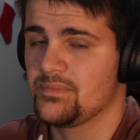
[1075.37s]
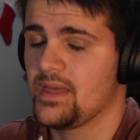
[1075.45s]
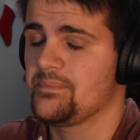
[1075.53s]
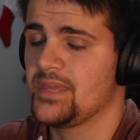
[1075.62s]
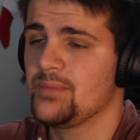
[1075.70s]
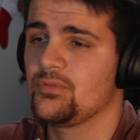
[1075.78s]

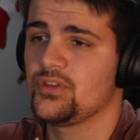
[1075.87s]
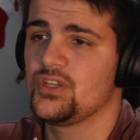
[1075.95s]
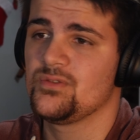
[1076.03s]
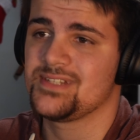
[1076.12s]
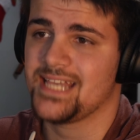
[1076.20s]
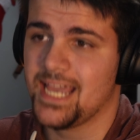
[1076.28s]
that people
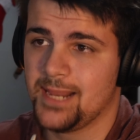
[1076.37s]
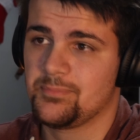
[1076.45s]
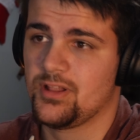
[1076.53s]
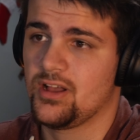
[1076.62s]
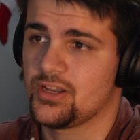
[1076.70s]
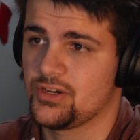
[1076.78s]
use
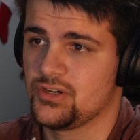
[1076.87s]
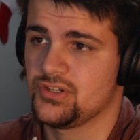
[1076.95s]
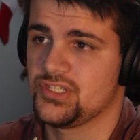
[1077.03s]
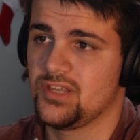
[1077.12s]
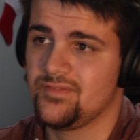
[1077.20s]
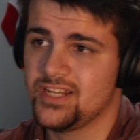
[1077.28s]

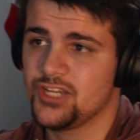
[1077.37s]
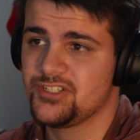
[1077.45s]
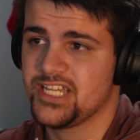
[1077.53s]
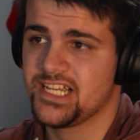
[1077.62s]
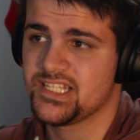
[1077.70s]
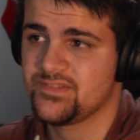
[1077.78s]
AdBlockers, the video
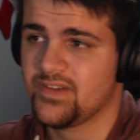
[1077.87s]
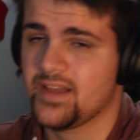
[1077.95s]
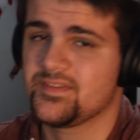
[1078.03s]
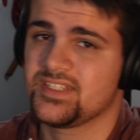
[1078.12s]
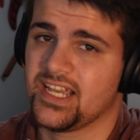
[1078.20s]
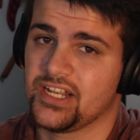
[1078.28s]
takes
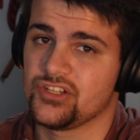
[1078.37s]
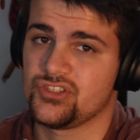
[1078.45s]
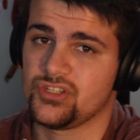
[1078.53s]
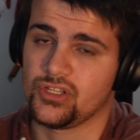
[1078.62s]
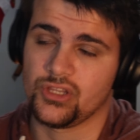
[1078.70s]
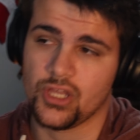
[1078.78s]
5
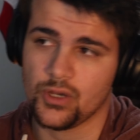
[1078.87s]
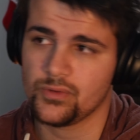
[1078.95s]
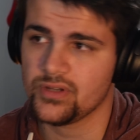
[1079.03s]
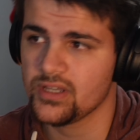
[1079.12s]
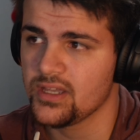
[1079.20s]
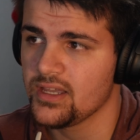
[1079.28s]
seconds to
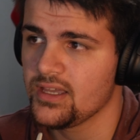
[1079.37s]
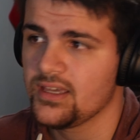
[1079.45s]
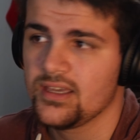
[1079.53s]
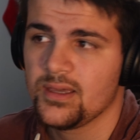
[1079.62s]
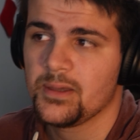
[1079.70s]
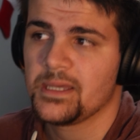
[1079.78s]
load.
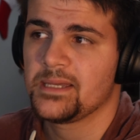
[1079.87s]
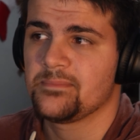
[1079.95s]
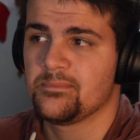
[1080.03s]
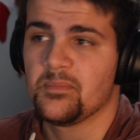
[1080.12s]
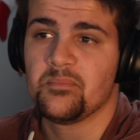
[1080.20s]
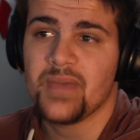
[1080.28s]

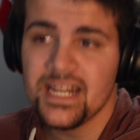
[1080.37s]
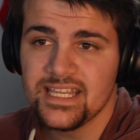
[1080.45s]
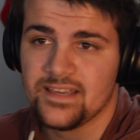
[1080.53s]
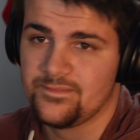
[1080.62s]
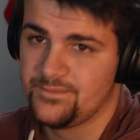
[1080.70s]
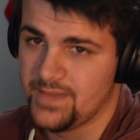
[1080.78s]

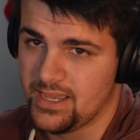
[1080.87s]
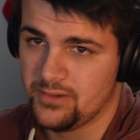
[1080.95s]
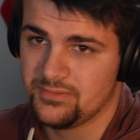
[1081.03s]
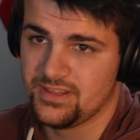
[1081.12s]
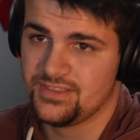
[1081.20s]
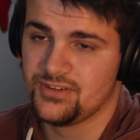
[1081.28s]
Many have
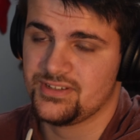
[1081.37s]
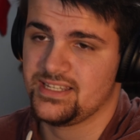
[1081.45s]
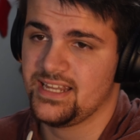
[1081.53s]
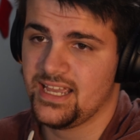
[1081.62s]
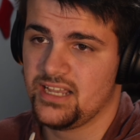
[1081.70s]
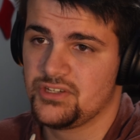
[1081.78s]
found that
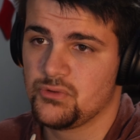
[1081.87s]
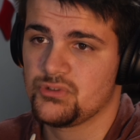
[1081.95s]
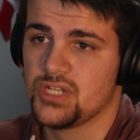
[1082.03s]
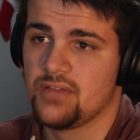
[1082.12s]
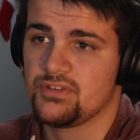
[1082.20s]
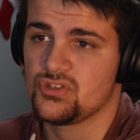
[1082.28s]
there's an
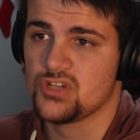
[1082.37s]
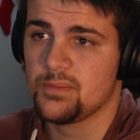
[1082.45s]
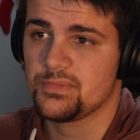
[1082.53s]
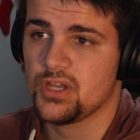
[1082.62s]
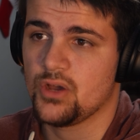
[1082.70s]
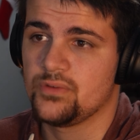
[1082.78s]
actual
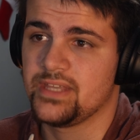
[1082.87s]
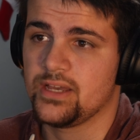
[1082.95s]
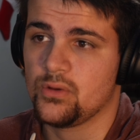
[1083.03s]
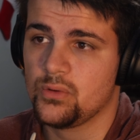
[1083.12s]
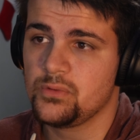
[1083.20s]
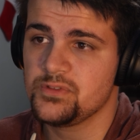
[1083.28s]
JavaScript code
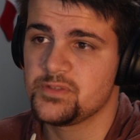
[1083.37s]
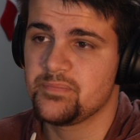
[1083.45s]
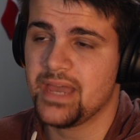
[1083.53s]
that holds